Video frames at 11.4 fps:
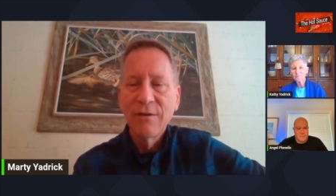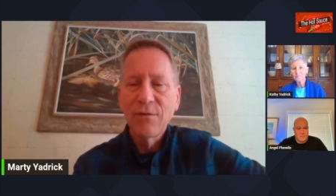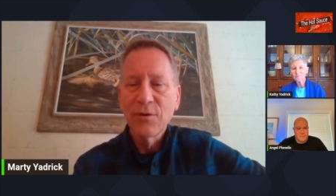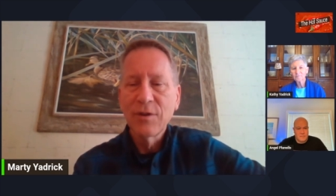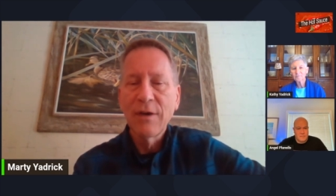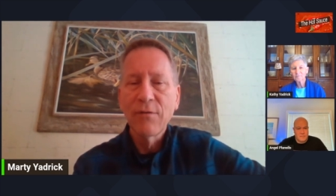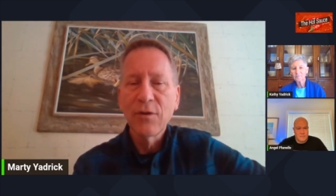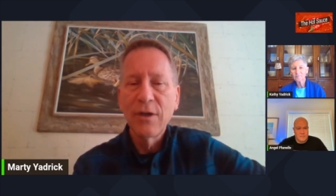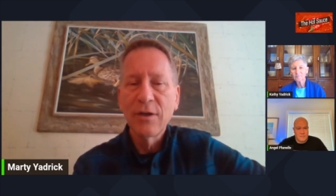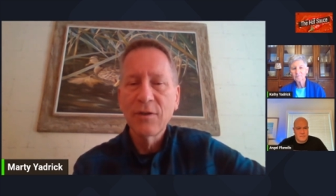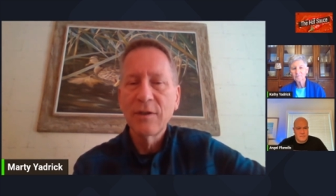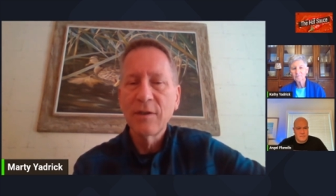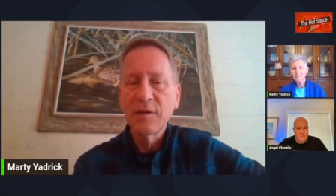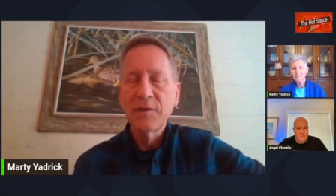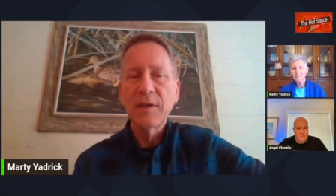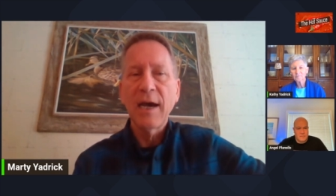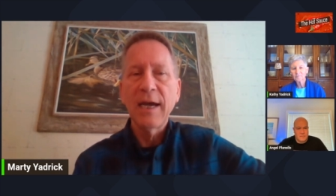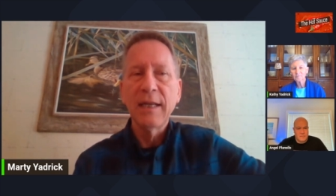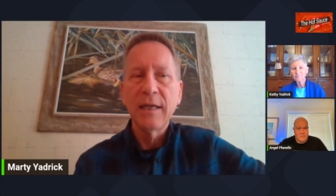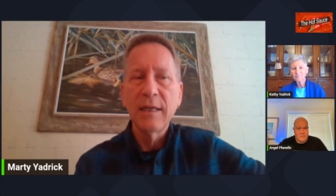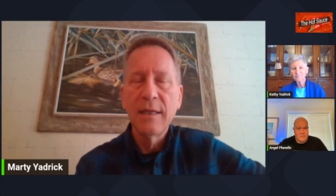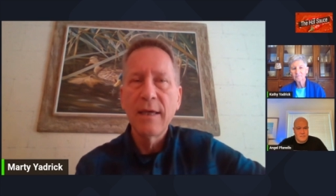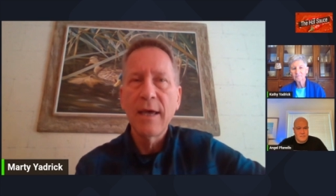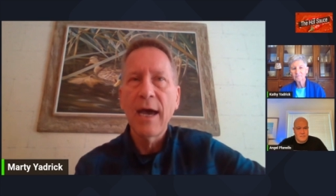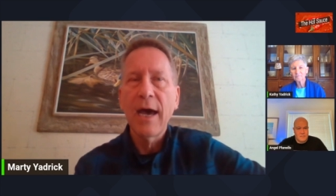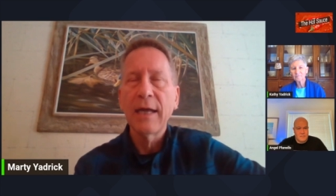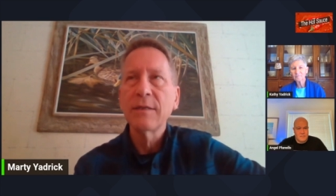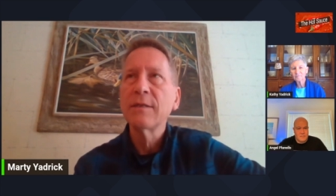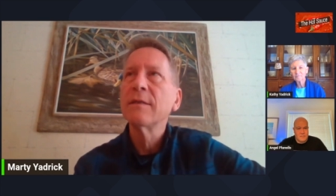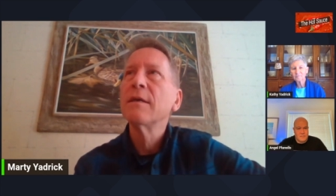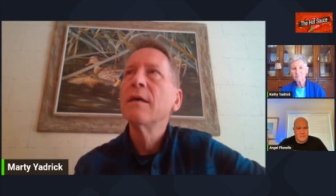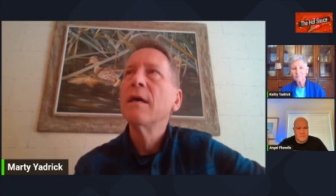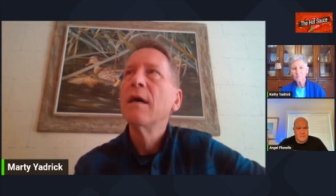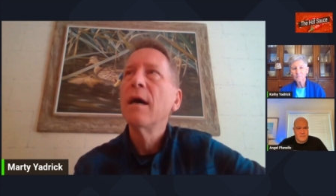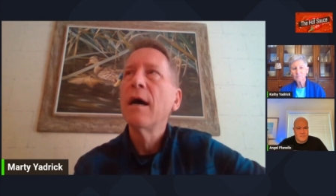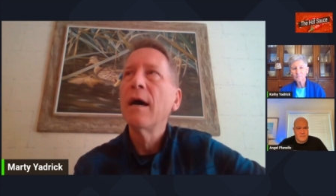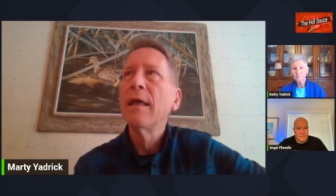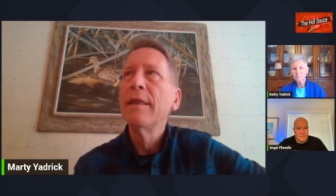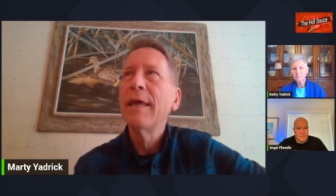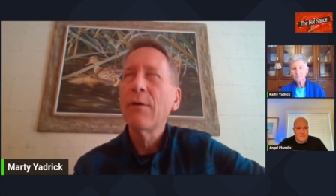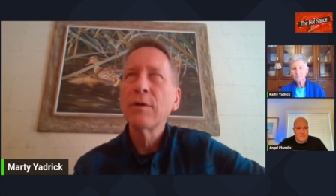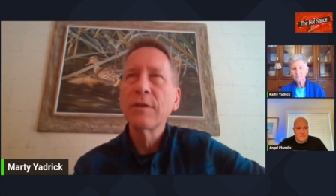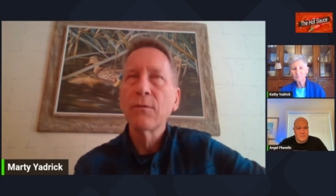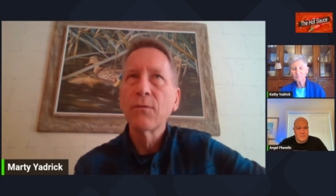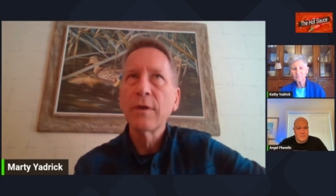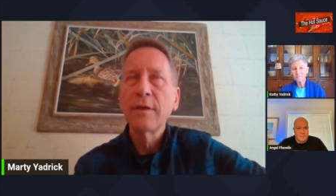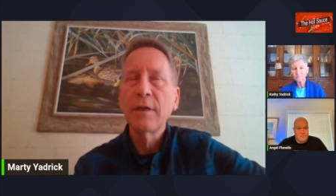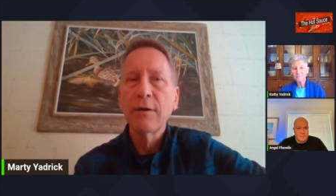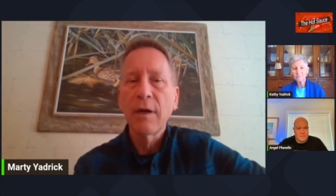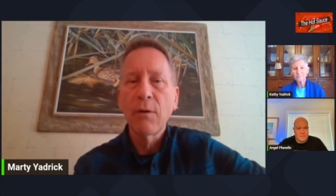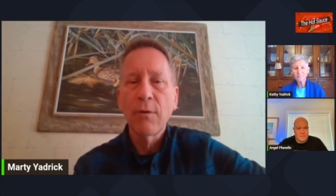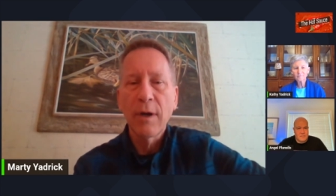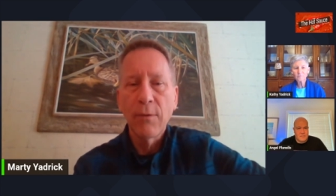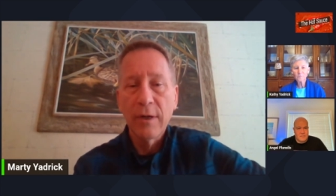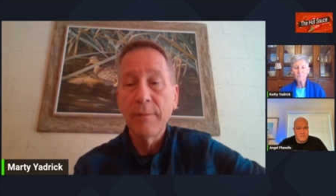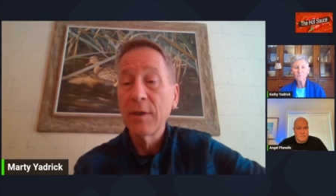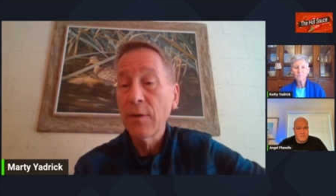for several years and decided that that wasn't really the area where I wanted to be.